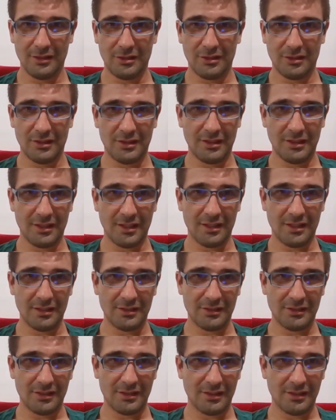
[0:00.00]

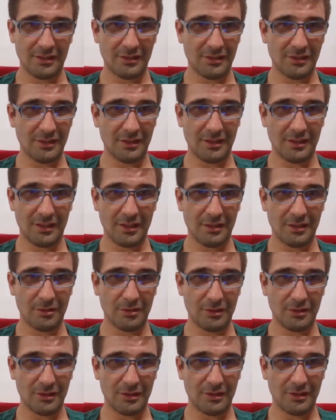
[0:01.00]
39 is his
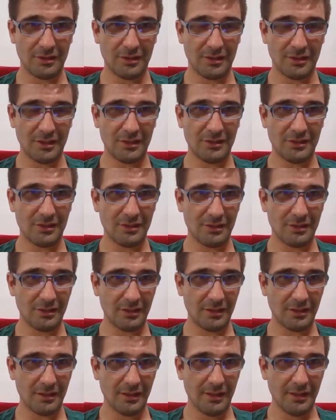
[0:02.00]
record, and
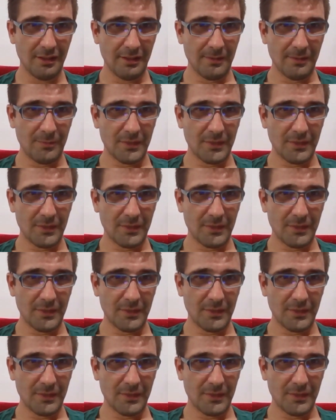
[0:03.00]
recently